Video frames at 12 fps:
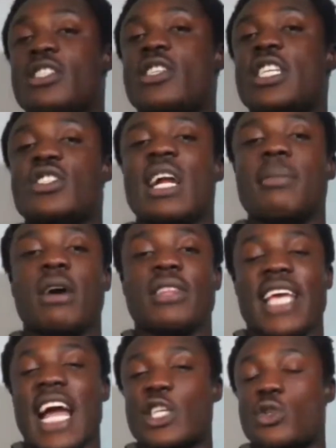It's not about the
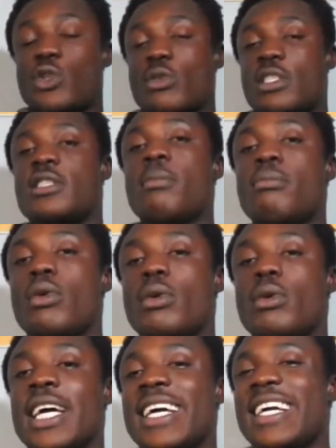actual symbol.
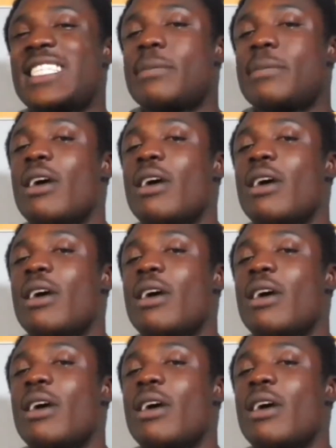It's about